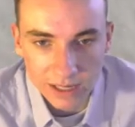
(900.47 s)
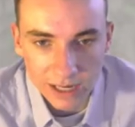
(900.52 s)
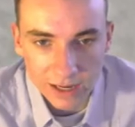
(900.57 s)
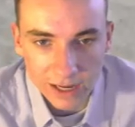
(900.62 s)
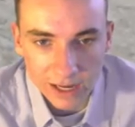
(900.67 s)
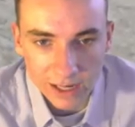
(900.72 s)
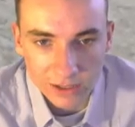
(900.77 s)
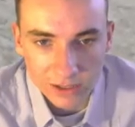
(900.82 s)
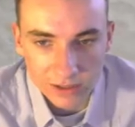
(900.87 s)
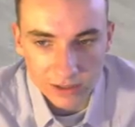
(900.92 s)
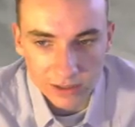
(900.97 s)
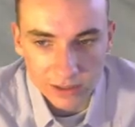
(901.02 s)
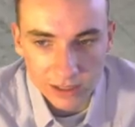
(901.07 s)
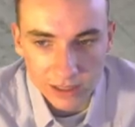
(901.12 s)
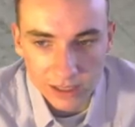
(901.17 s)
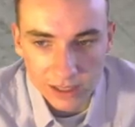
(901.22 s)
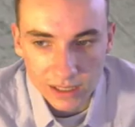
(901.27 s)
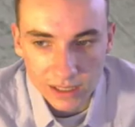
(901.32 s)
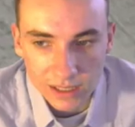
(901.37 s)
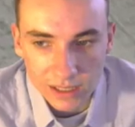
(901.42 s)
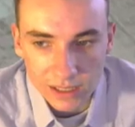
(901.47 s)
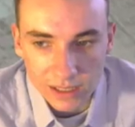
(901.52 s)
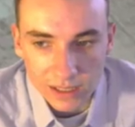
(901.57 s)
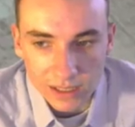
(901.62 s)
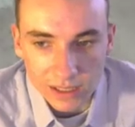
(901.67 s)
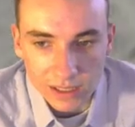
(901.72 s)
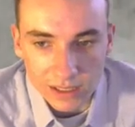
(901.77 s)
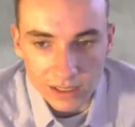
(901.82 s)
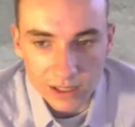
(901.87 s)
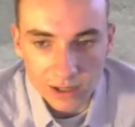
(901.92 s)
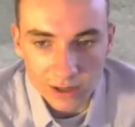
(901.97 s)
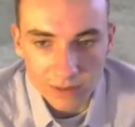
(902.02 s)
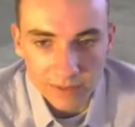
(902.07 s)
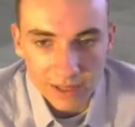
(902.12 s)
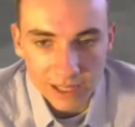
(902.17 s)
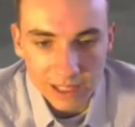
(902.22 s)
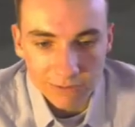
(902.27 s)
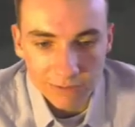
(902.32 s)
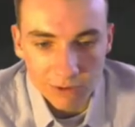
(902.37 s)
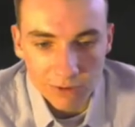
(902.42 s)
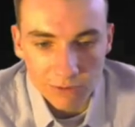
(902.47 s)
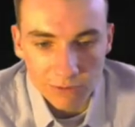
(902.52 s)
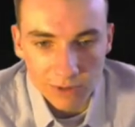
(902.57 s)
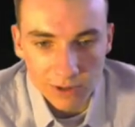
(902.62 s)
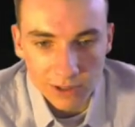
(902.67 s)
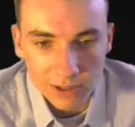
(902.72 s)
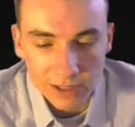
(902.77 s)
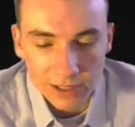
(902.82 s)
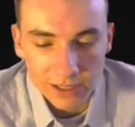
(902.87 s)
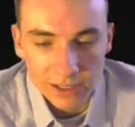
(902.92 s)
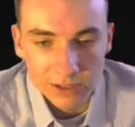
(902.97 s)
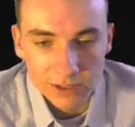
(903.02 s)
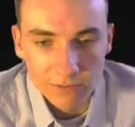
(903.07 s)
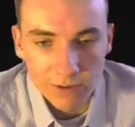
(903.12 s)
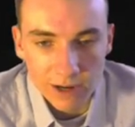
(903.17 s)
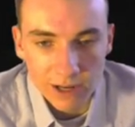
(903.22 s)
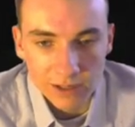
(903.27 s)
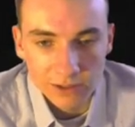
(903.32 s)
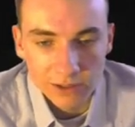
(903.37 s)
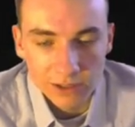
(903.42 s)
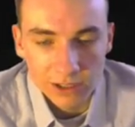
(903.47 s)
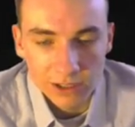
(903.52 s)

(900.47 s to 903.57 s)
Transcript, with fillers: think I actually... no, that won't work as well,